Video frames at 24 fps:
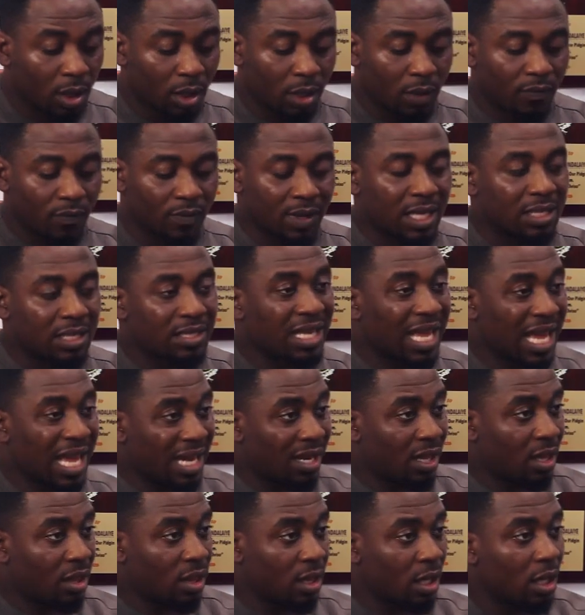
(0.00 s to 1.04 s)
if there's
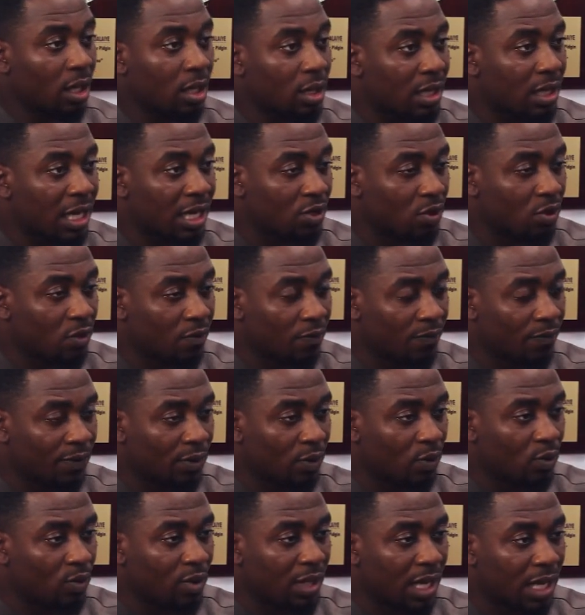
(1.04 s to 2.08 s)
anything that you
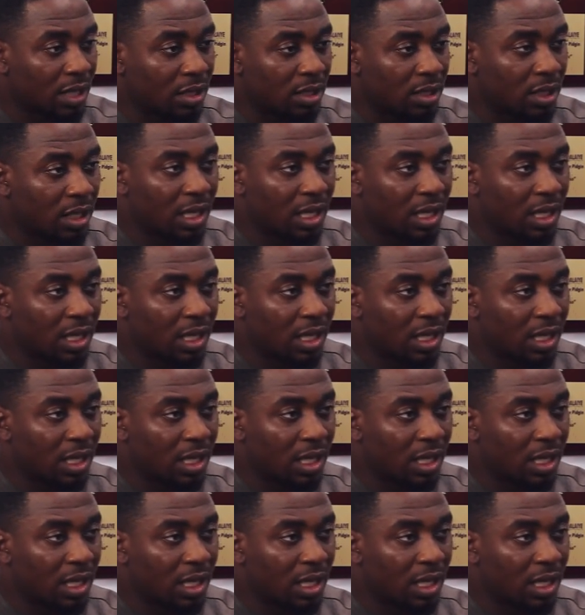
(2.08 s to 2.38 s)
feel that